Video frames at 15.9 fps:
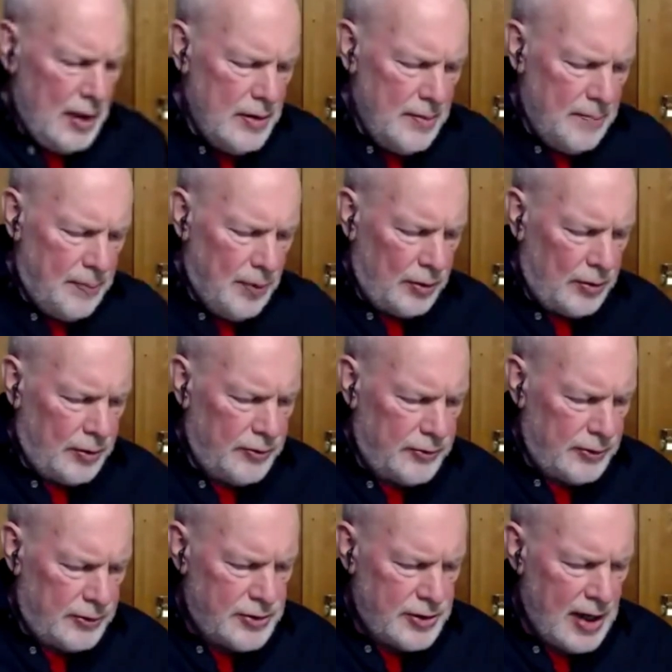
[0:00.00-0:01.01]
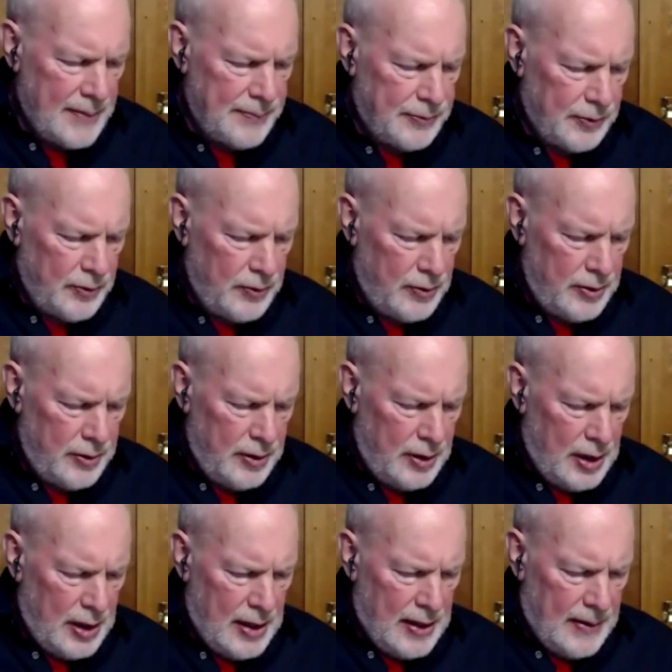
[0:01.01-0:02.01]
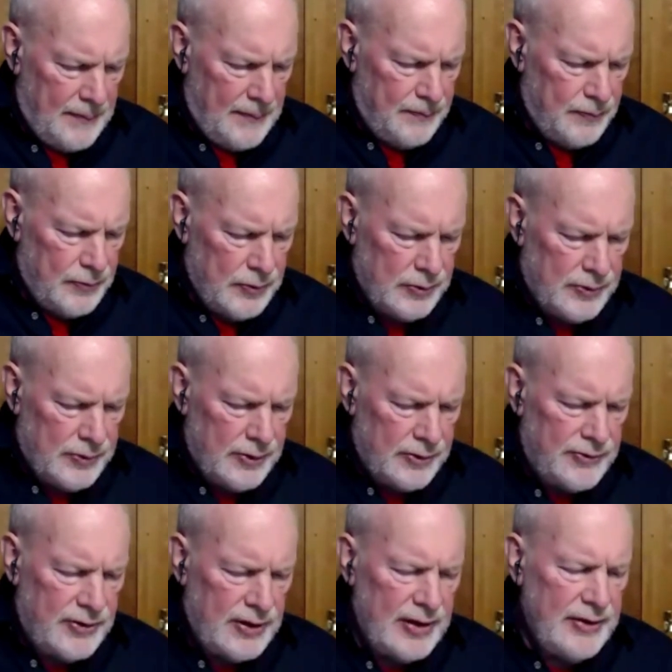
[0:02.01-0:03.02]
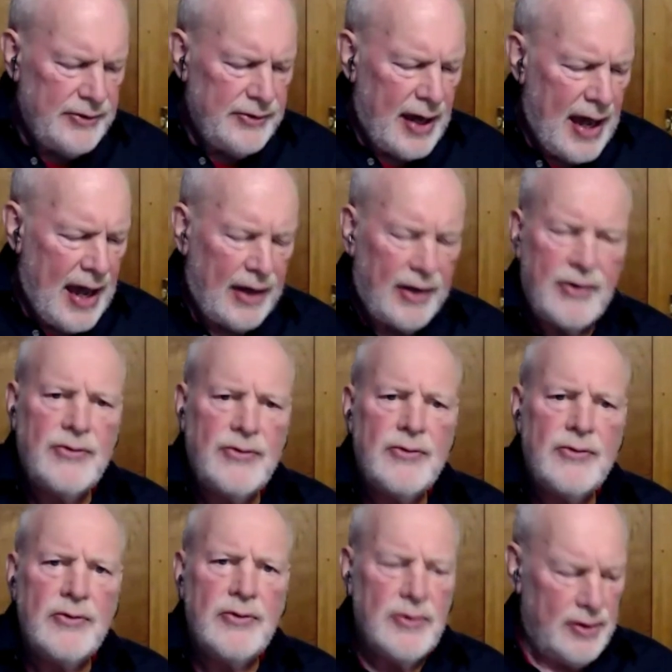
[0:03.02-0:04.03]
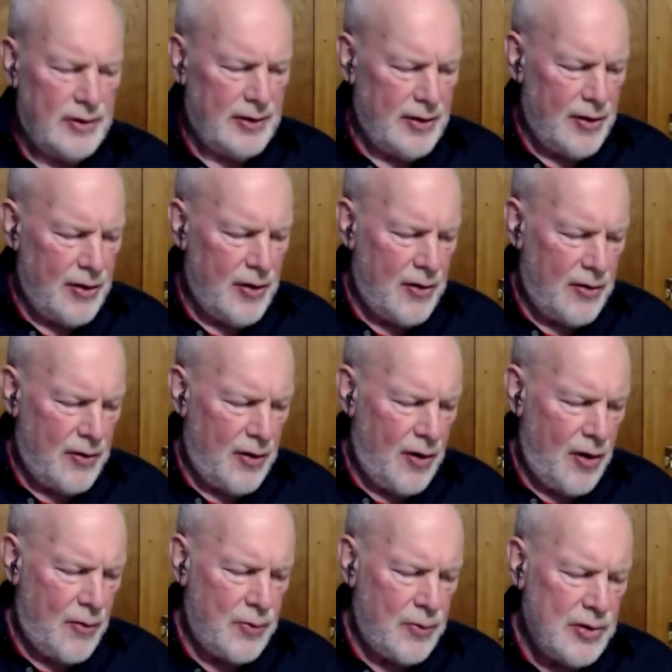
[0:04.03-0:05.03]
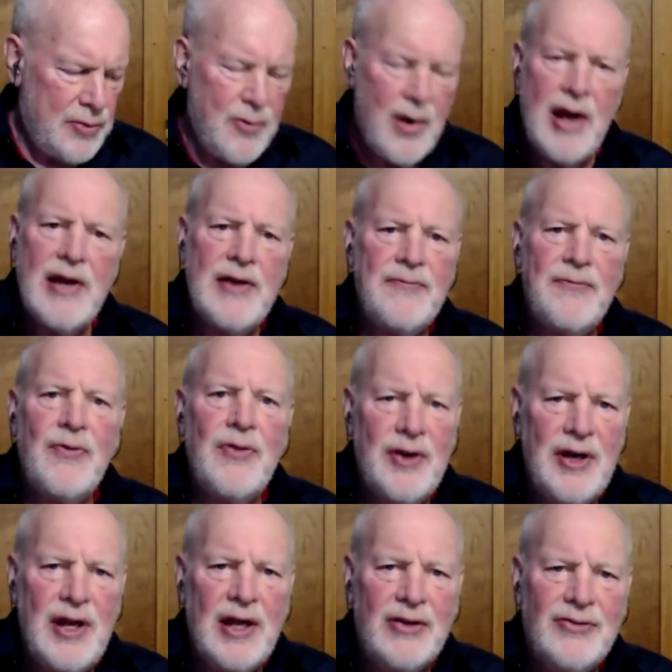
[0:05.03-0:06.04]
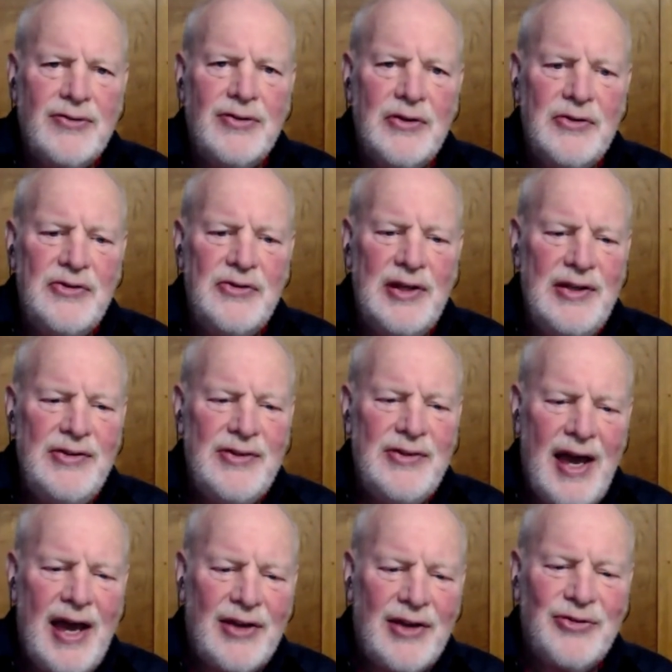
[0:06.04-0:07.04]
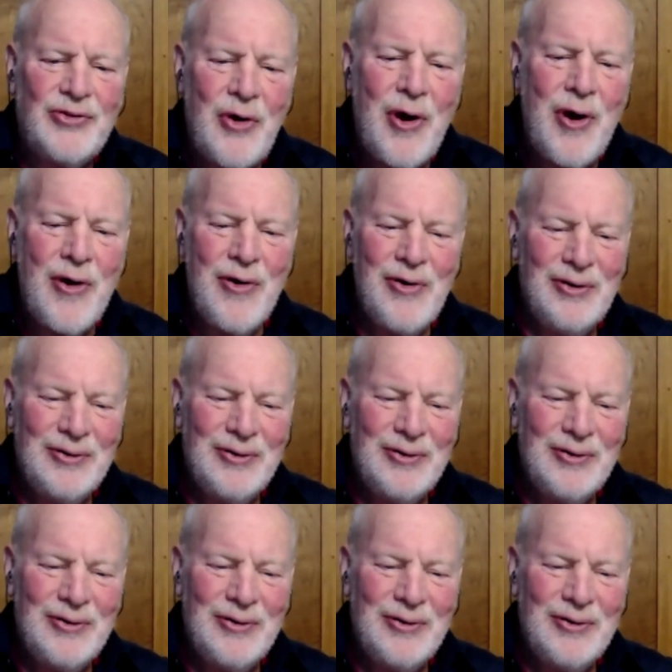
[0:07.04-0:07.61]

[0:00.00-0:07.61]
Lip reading: the book, there's a chapter on disease X. Are we ready for the next disease X, Carl?